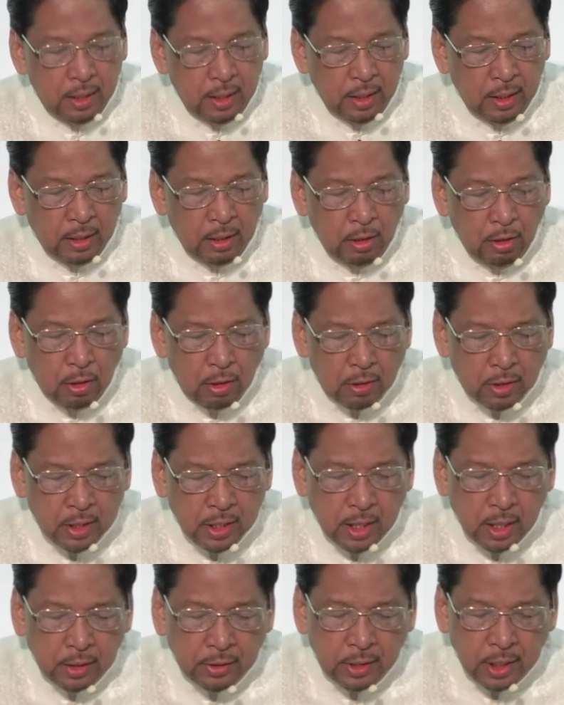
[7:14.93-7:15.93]
In
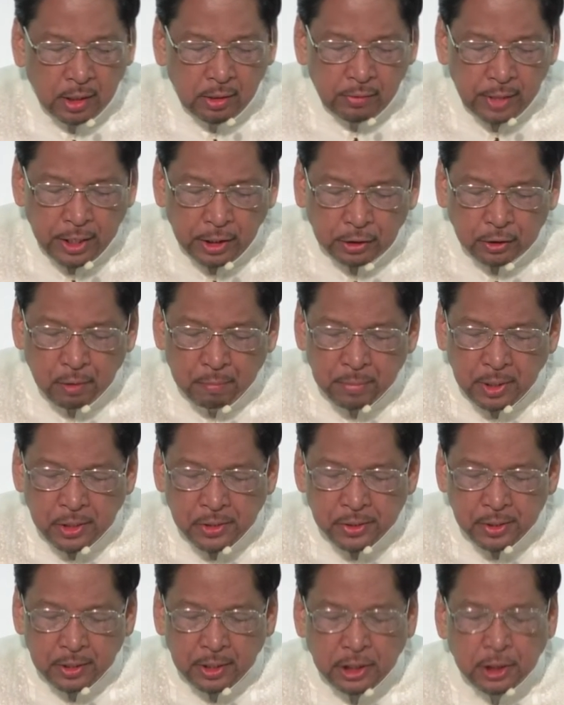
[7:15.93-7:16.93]
Luke, the Great
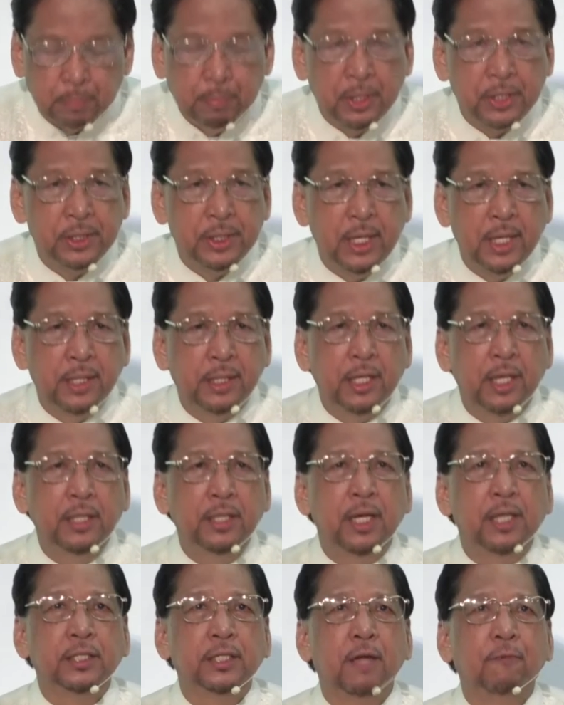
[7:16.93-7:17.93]
Commission is
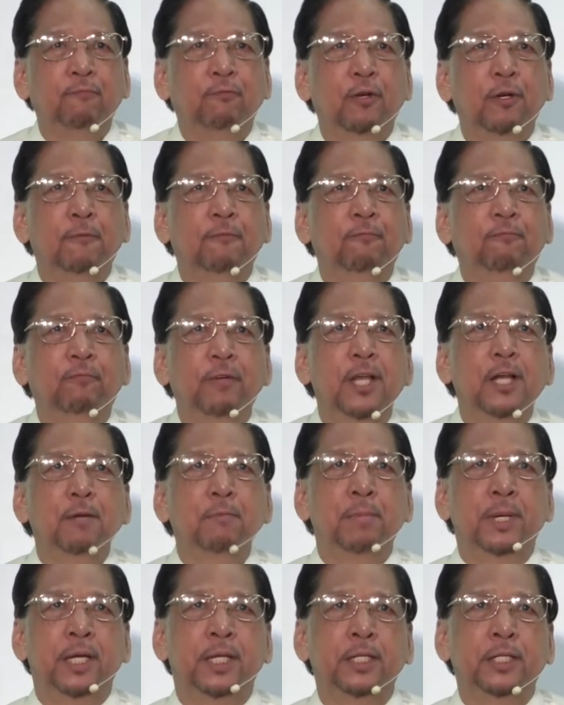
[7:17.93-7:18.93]
presented as a
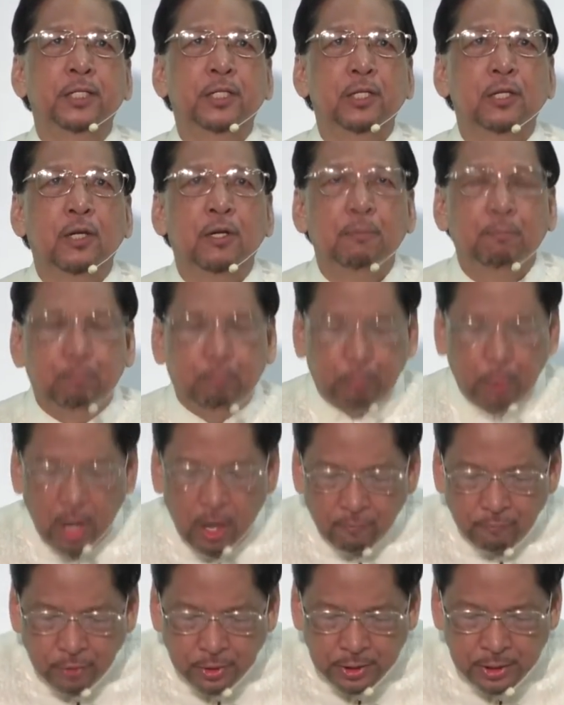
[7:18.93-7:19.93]
fulfillment of
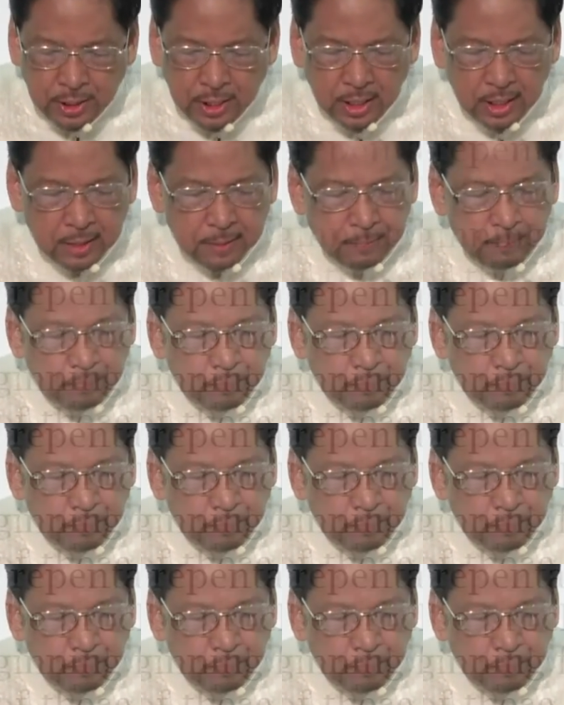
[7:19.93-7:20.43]
prophecy.